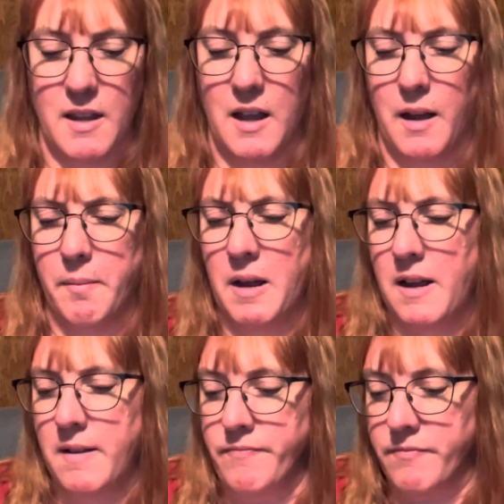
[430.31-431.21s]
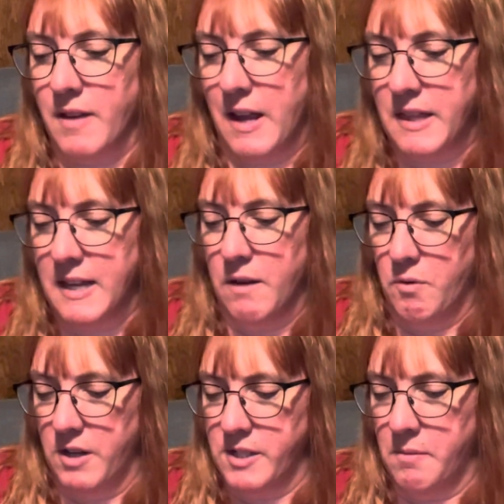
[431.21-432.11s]
Um, I think it
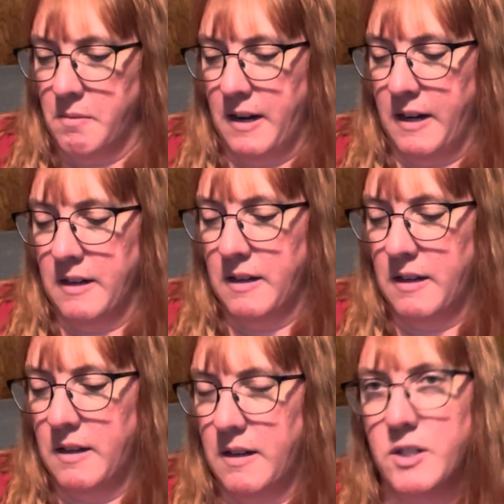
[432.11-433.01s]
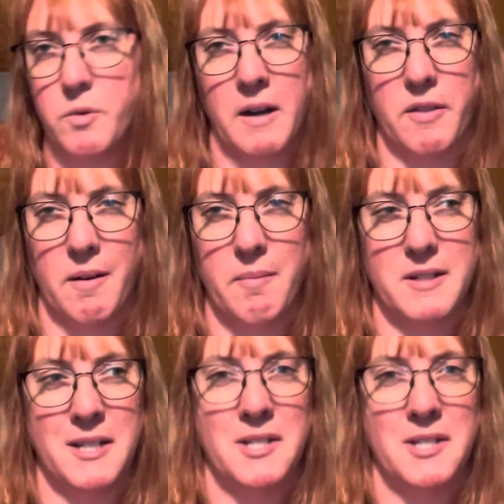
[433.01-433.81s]
was on my 23 books in